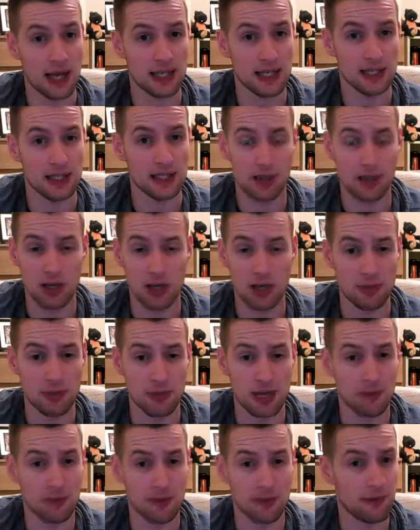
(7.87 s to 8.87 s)
It's only been
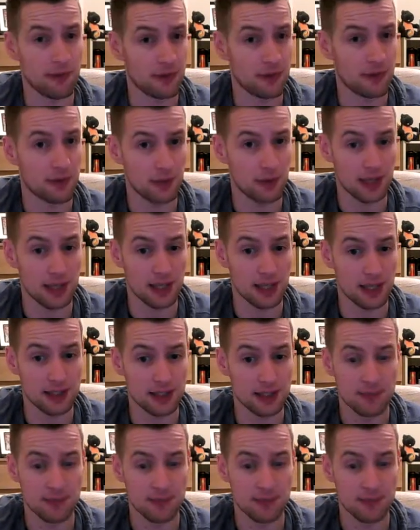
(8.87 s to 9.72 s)
out for a few days,